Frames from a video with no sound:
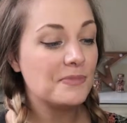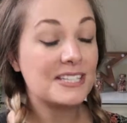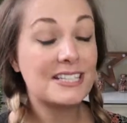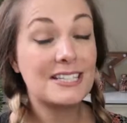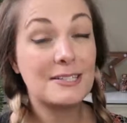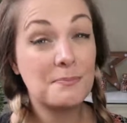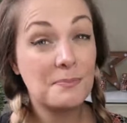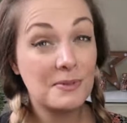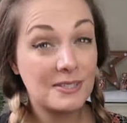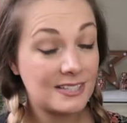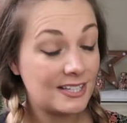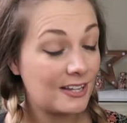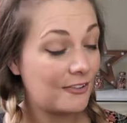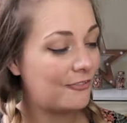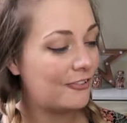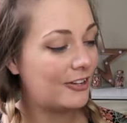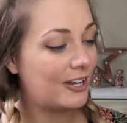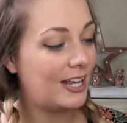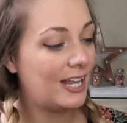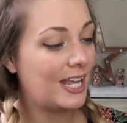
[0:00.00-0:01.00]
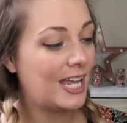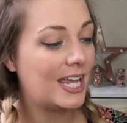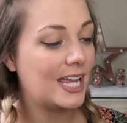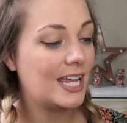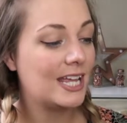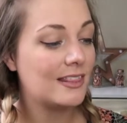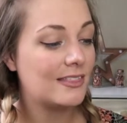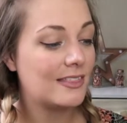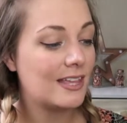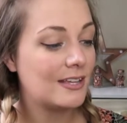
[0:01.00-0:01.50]

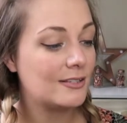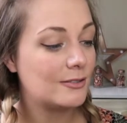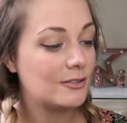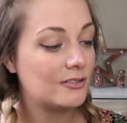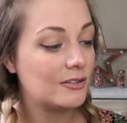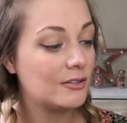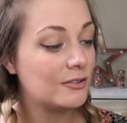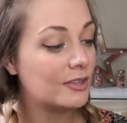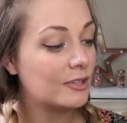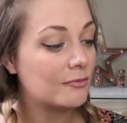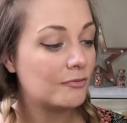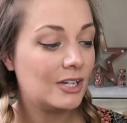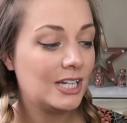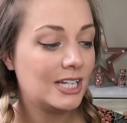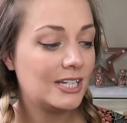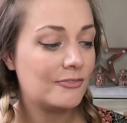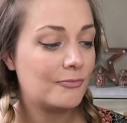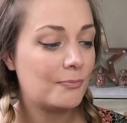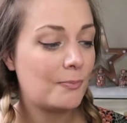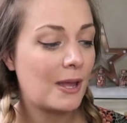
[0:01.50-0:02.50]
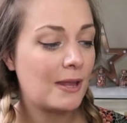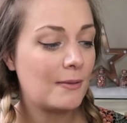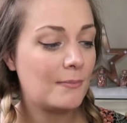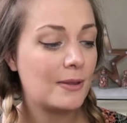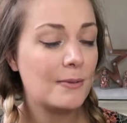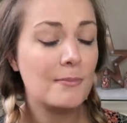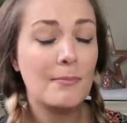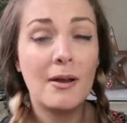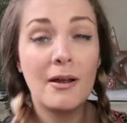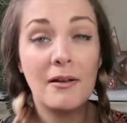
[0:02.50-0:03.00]
Specifically their Soothing Relief
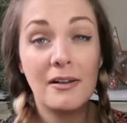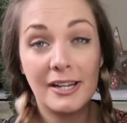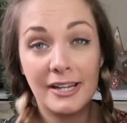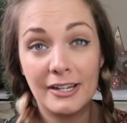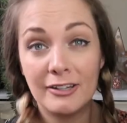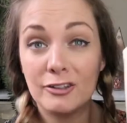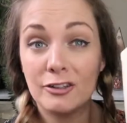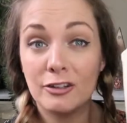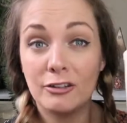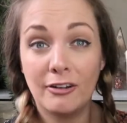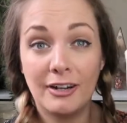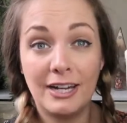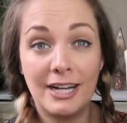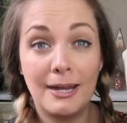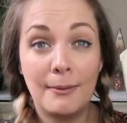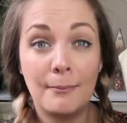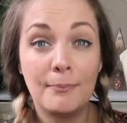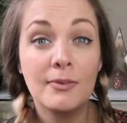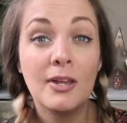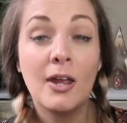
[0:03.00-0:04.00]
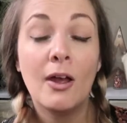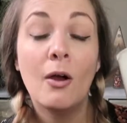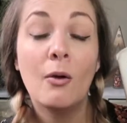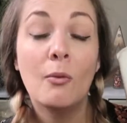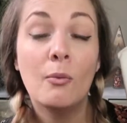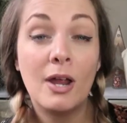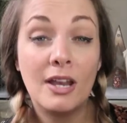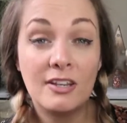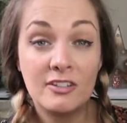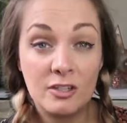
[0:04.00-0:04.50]
Baby Emollient cream,
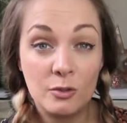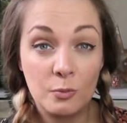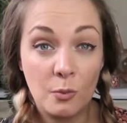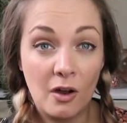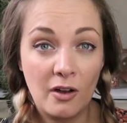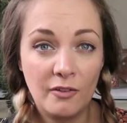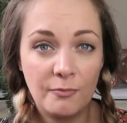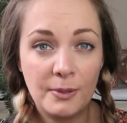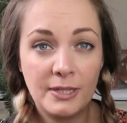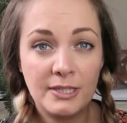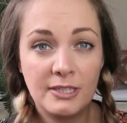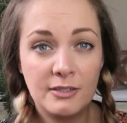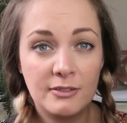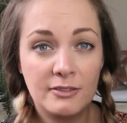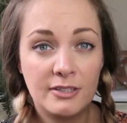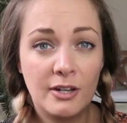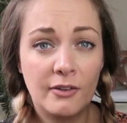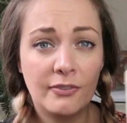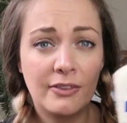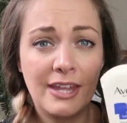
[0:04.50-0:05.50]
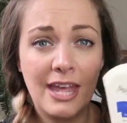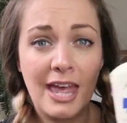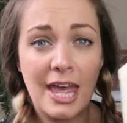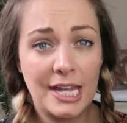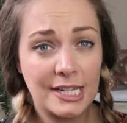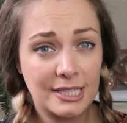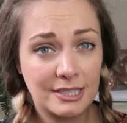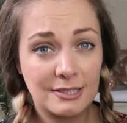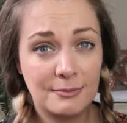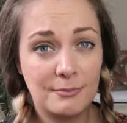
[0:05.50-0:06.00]
which is what I've been using on the
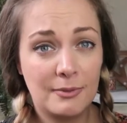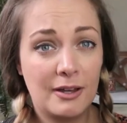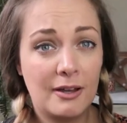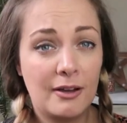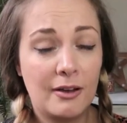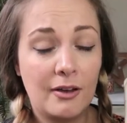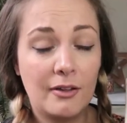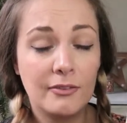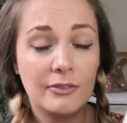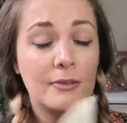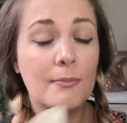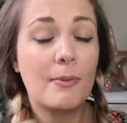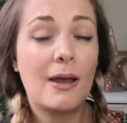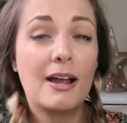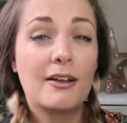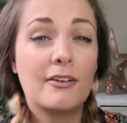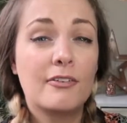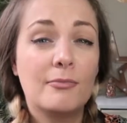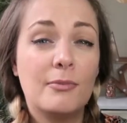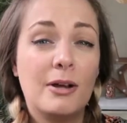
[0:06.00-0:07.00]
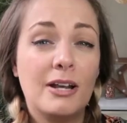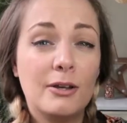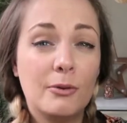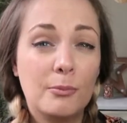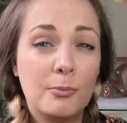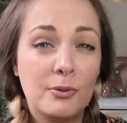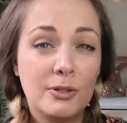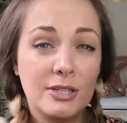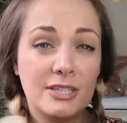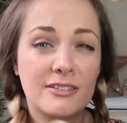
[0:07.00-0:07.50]
eczema on the back of my
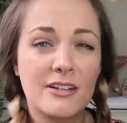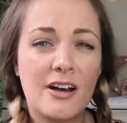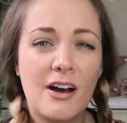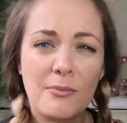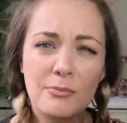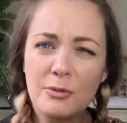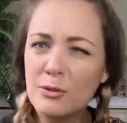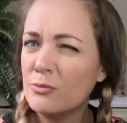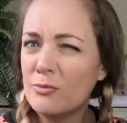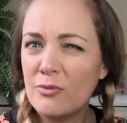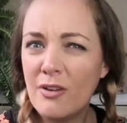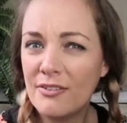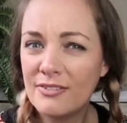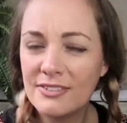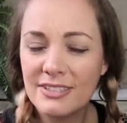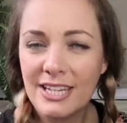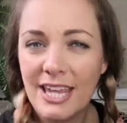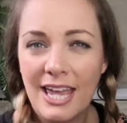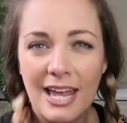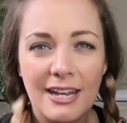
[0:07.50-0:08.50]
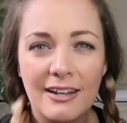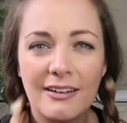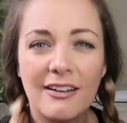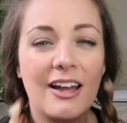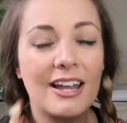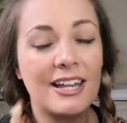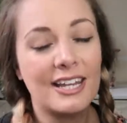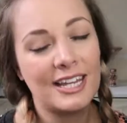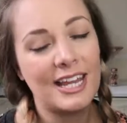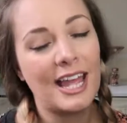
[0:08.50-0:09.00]
little boy's arms, or rough skin.
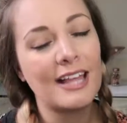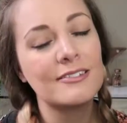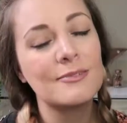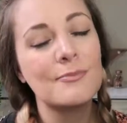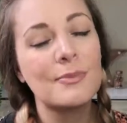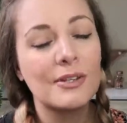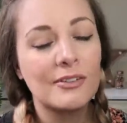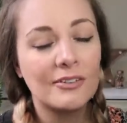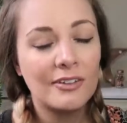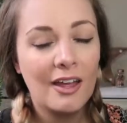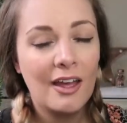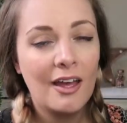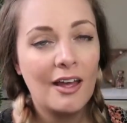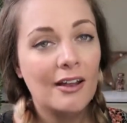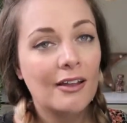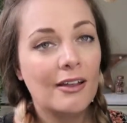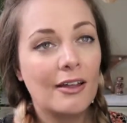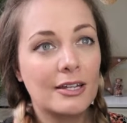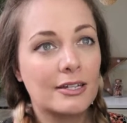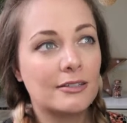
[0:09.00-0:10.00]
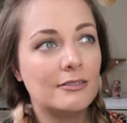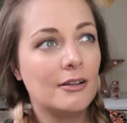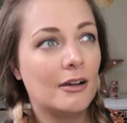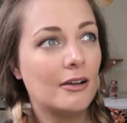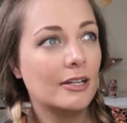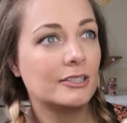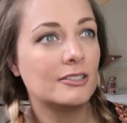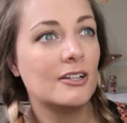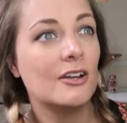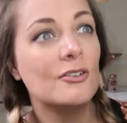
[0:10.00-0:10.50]
He hasn't been like
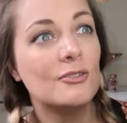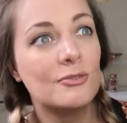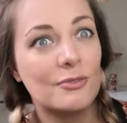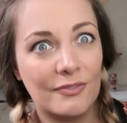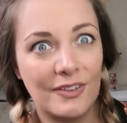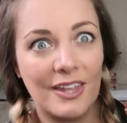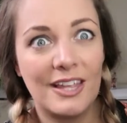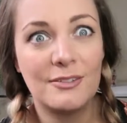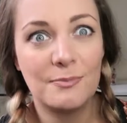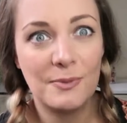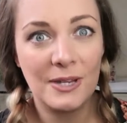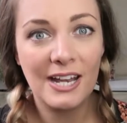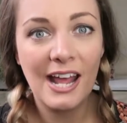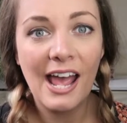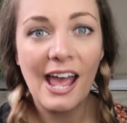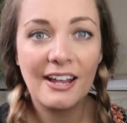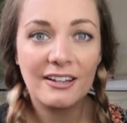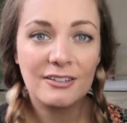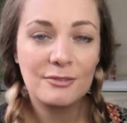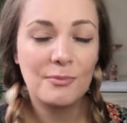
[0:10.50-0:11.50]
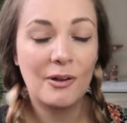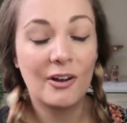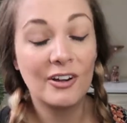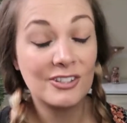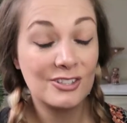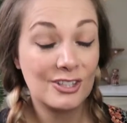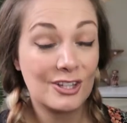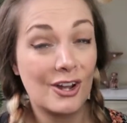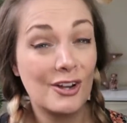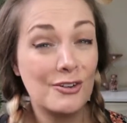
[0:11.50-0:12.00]
diagnosed with it as being eczema, I
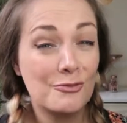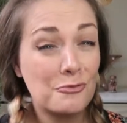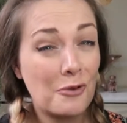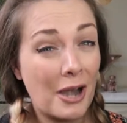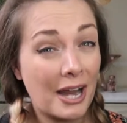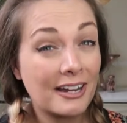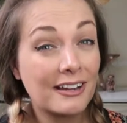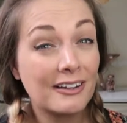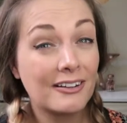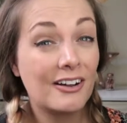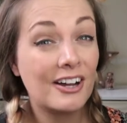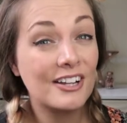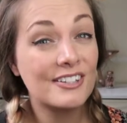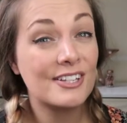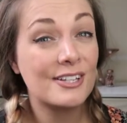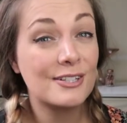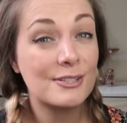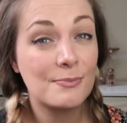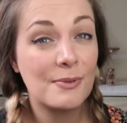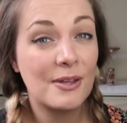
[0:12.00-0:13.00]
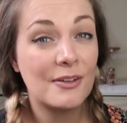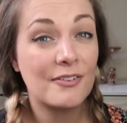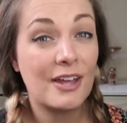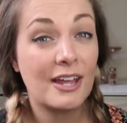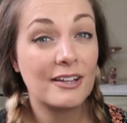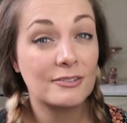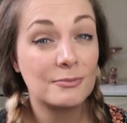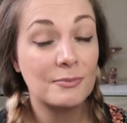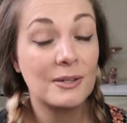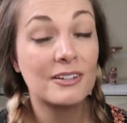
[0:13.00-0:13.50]
just kind of recognise it's a bit of
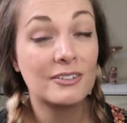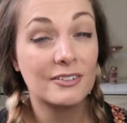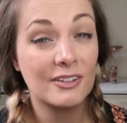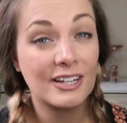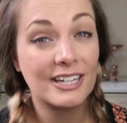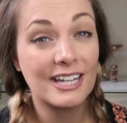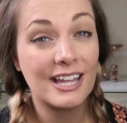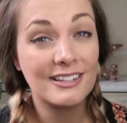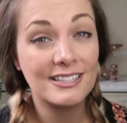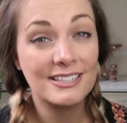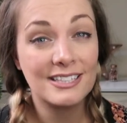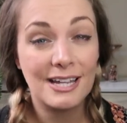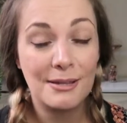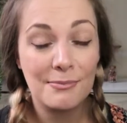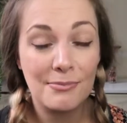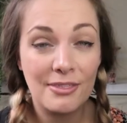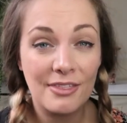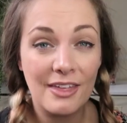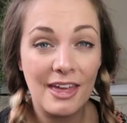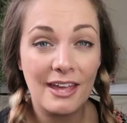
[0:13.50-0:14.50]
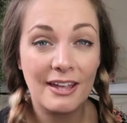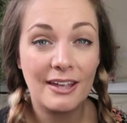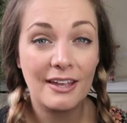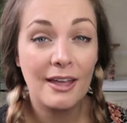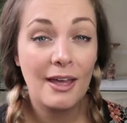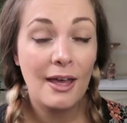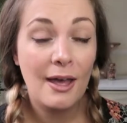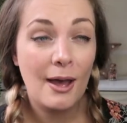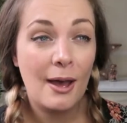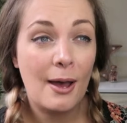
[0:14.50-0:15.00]
eczema because I get the same
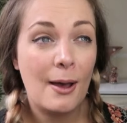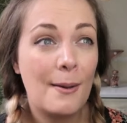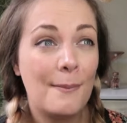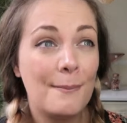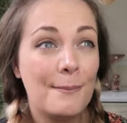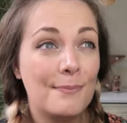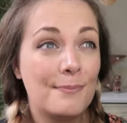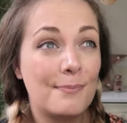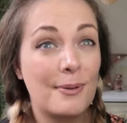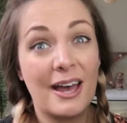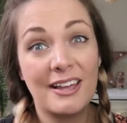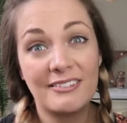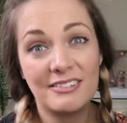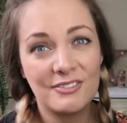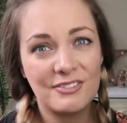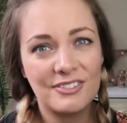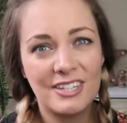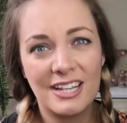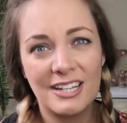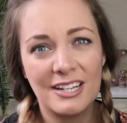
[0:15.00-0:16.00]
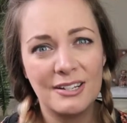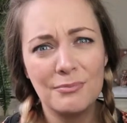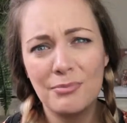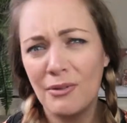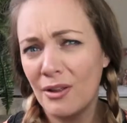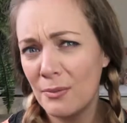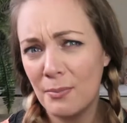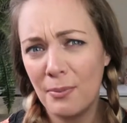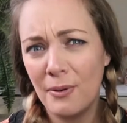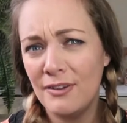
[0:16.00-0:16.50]
thing, but as I've said in
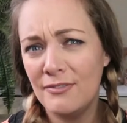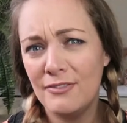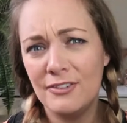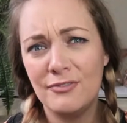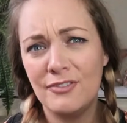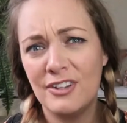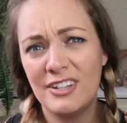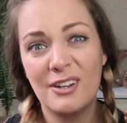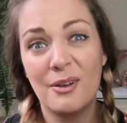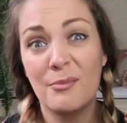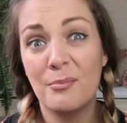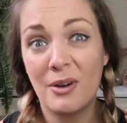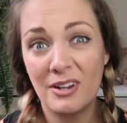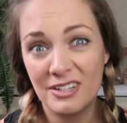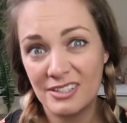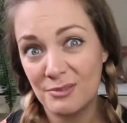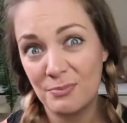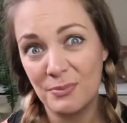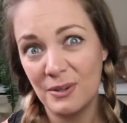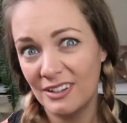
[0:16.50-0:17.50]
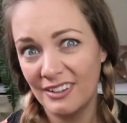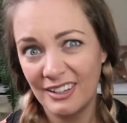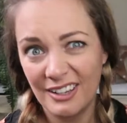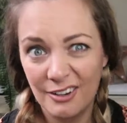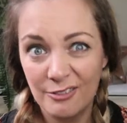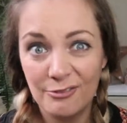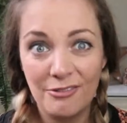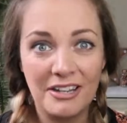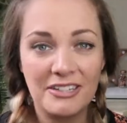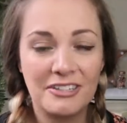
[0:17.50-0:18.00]
like previous video, it might just be like
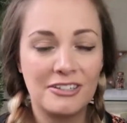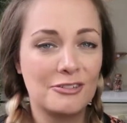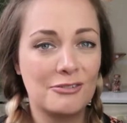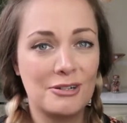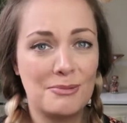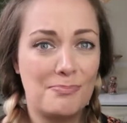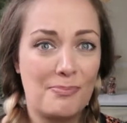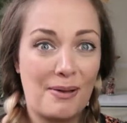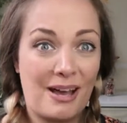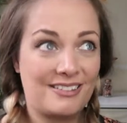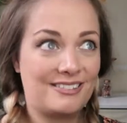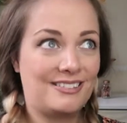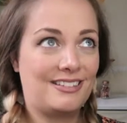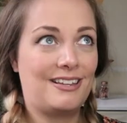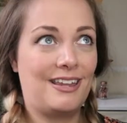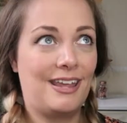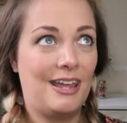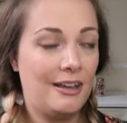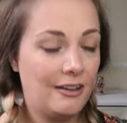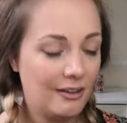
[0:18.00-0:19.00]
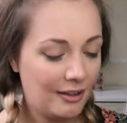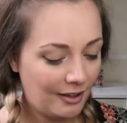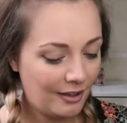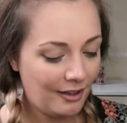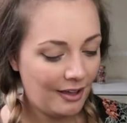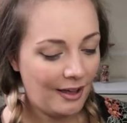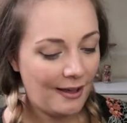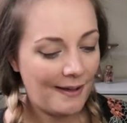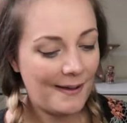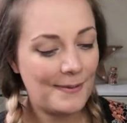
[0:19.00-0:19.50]
hereditary bad skin,
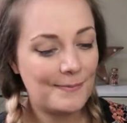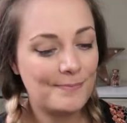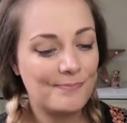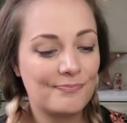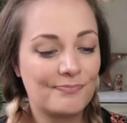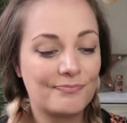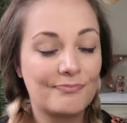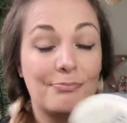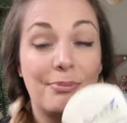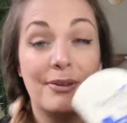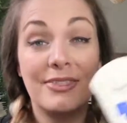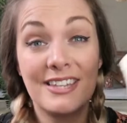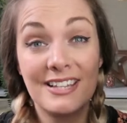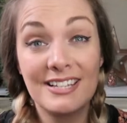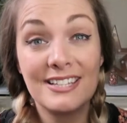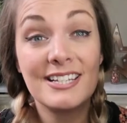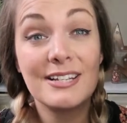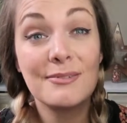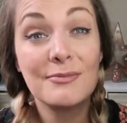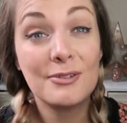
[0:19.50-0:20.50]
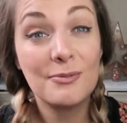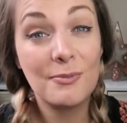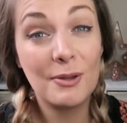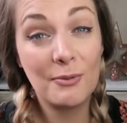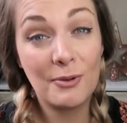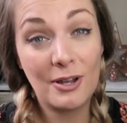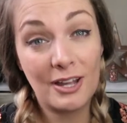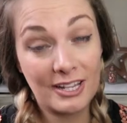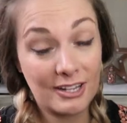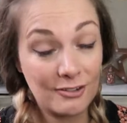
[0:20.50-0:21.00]
but this seems to
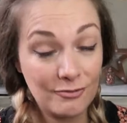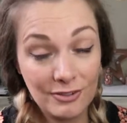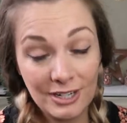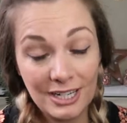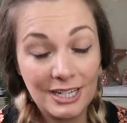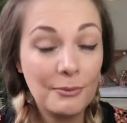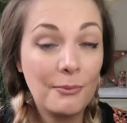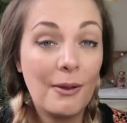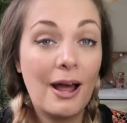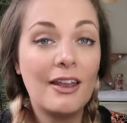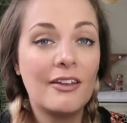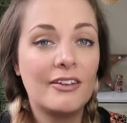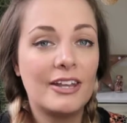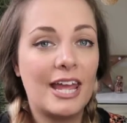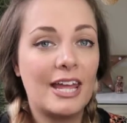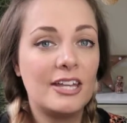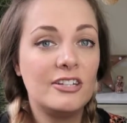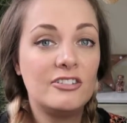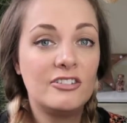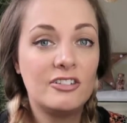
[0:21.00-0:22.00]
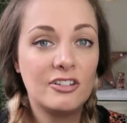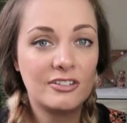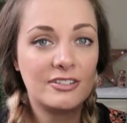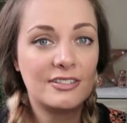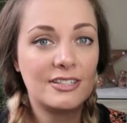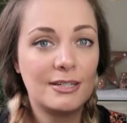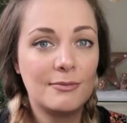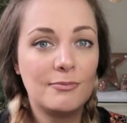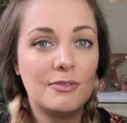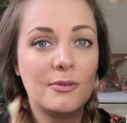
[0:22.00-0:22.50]
be working really well on it and does
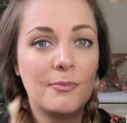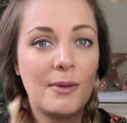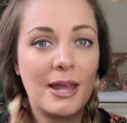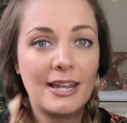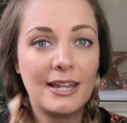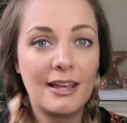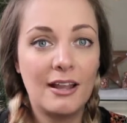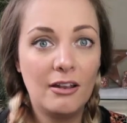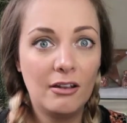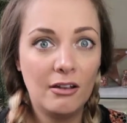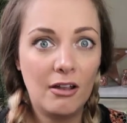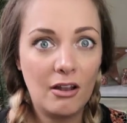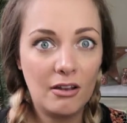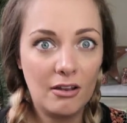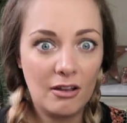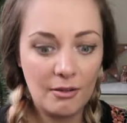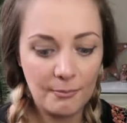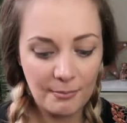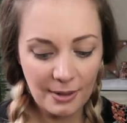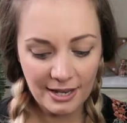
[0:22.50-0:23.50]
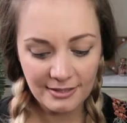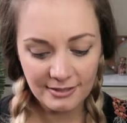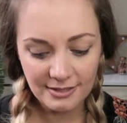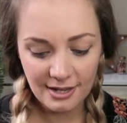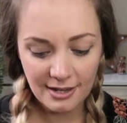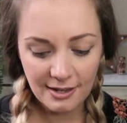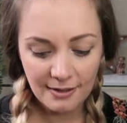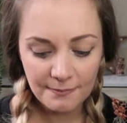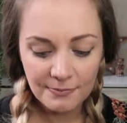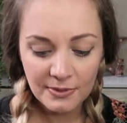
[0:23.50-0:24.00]
seem to make it a lot
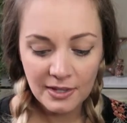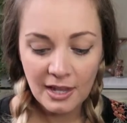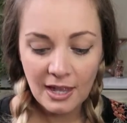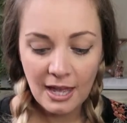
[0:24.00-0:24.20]
better.